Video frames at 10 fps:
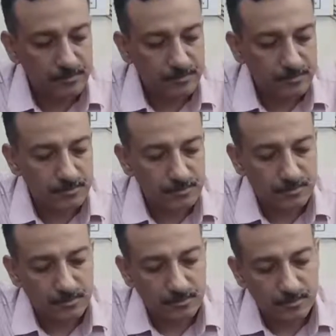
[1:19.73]

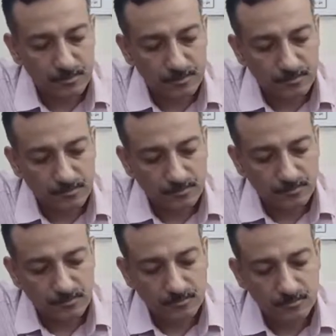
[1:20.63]

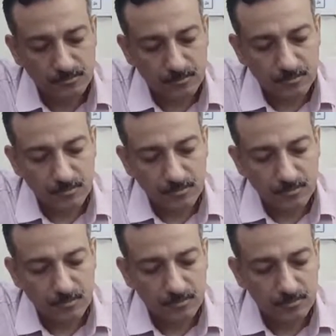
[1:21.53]

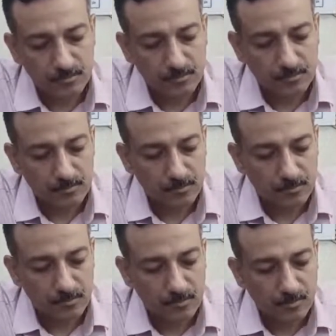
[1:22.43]

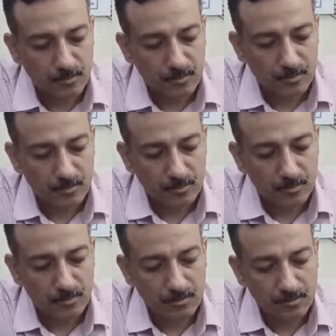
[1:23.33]

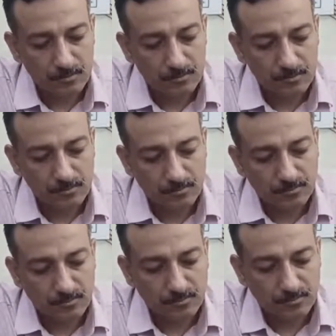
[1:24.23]

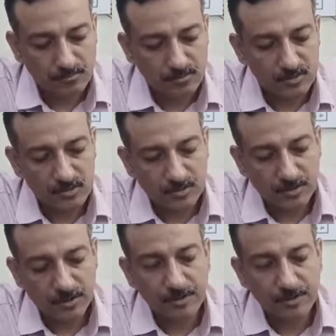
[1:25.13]
Nobody speaks.